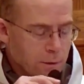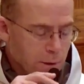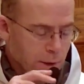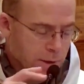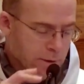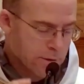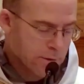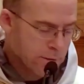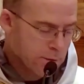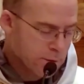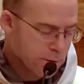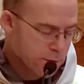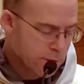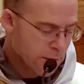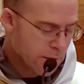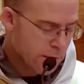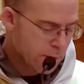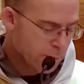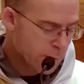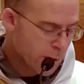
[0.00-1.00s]
That's the
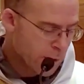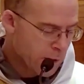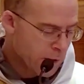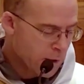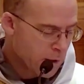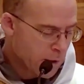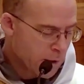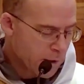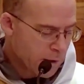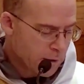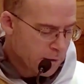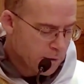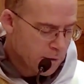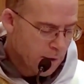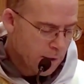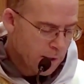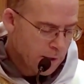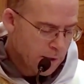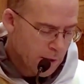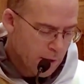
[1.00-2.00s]
same
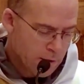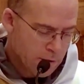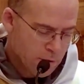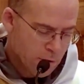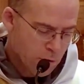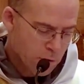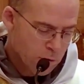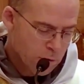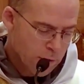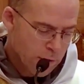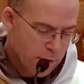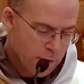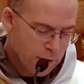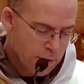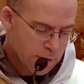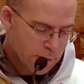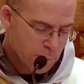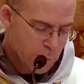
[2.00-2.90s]
date as Our Lady's